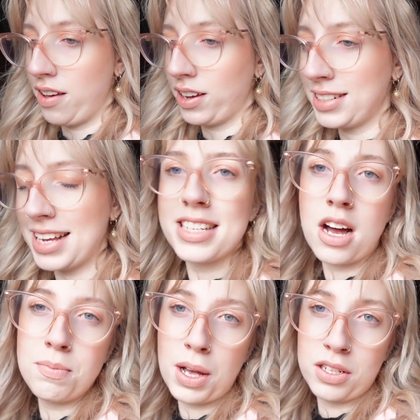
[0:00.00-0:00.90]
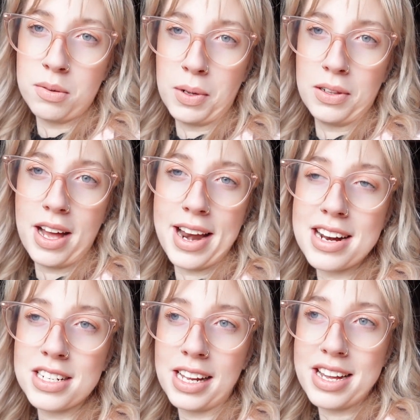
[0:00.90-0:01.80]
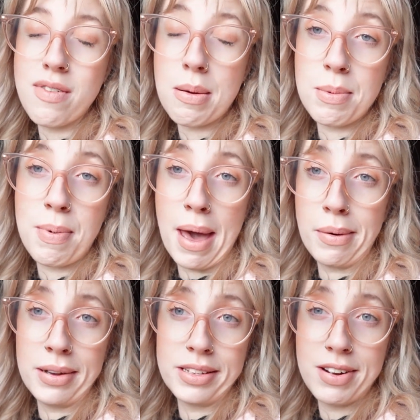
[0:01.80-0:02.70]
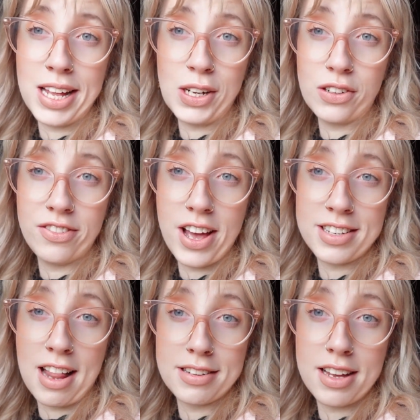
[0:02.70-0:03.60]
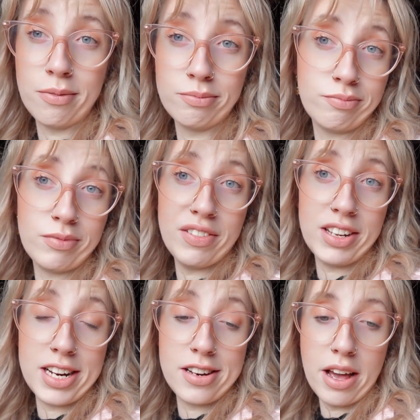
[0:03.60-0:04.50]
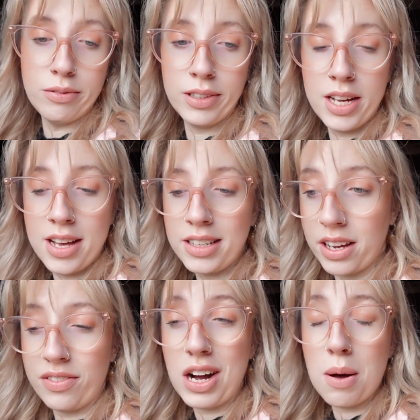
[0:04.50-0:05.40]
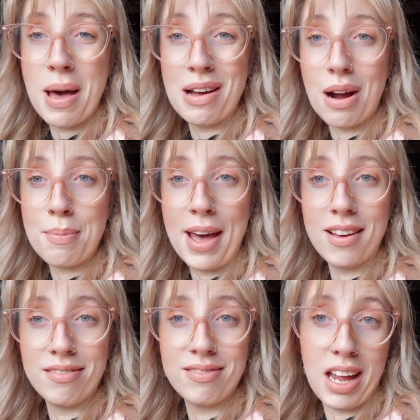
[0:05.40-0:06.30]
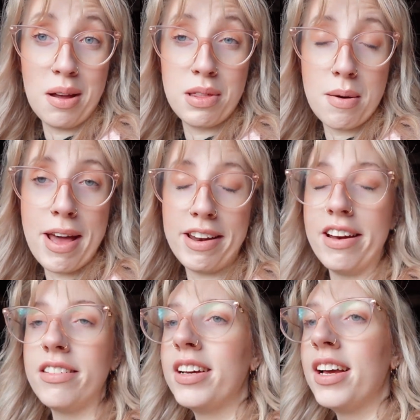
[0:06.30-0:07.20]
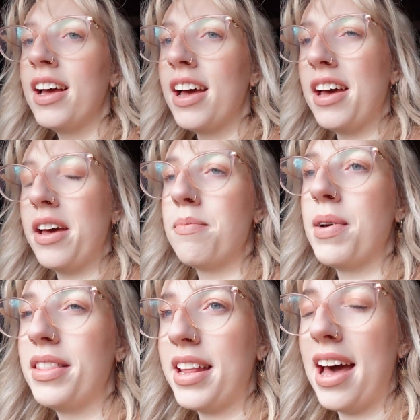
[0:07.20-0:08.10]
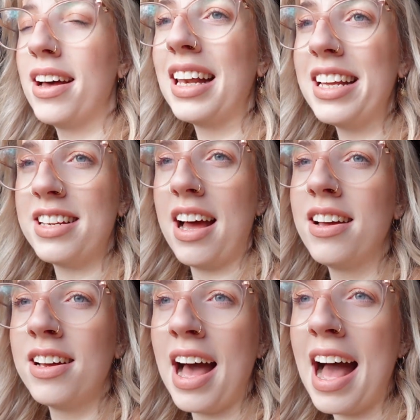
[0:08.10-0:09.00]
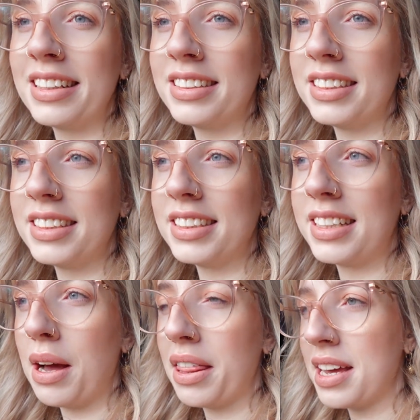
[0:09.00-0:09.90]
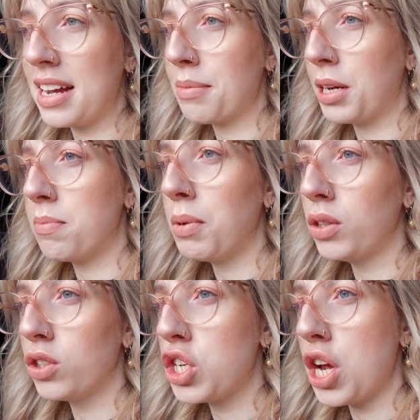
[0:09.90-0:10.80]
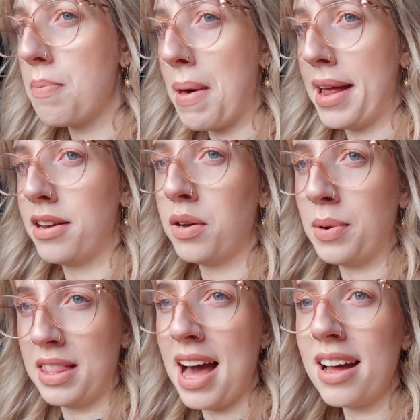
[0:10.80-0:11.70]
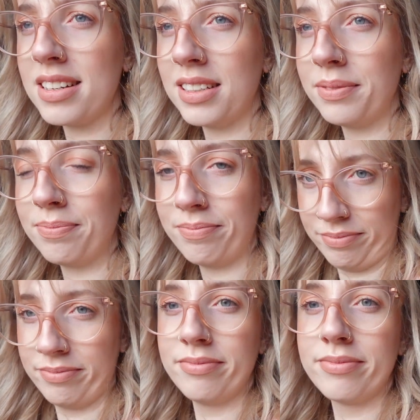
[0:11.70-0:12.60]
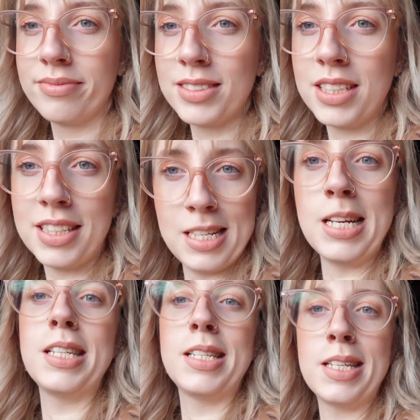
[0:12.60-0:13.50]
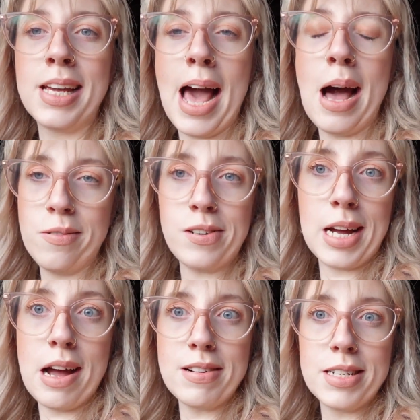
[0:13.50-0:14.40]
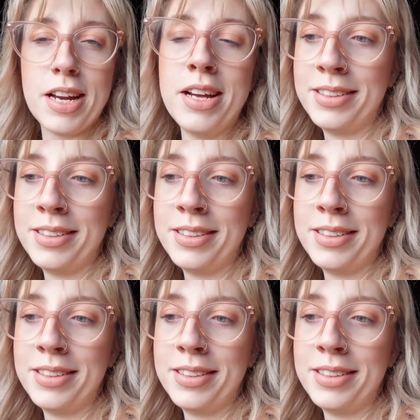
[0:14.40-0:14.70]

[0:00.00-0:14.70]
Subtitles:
because it is compostable, and actually rabbit poo is a really good fertiliser, if you didn't know. So if you've got a pet rabbit, keep their bedding and their litter. And so I think I'm going to mulch a bed with that, because it needs to get out of our garage